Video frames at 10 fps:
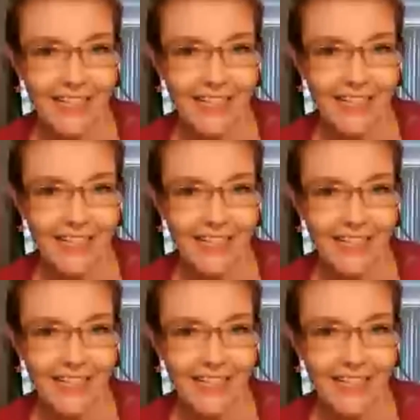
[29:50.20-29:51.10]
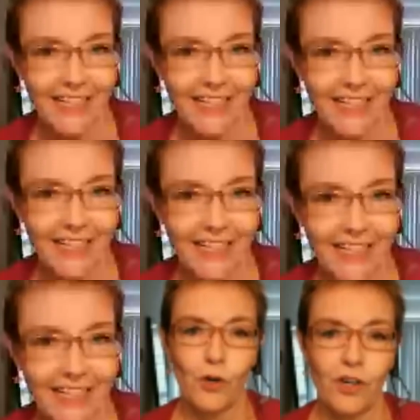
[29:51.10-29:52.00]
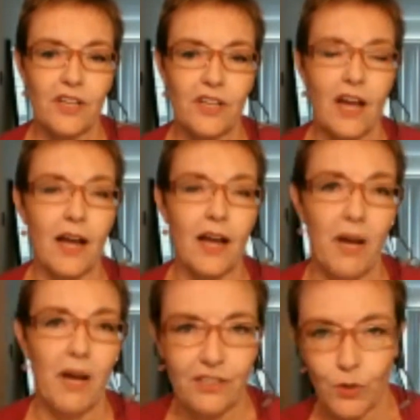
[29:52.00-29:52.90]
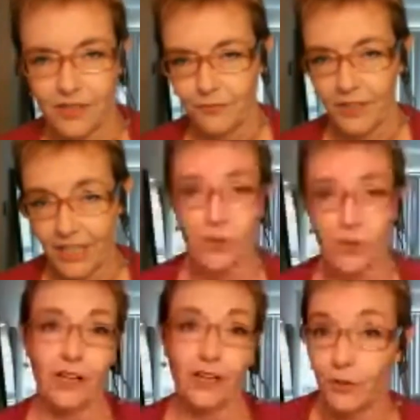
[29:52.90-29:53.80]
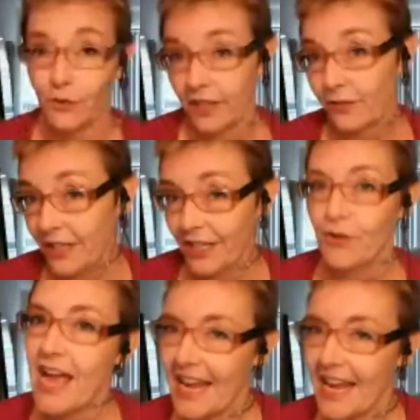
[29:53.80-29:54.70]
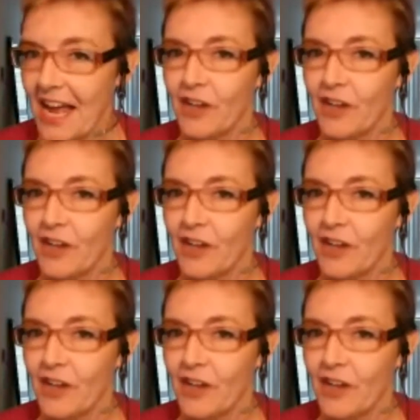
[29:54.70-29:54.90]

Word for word: um, you know, of course, I'm biased towards video here, doing video hangouts.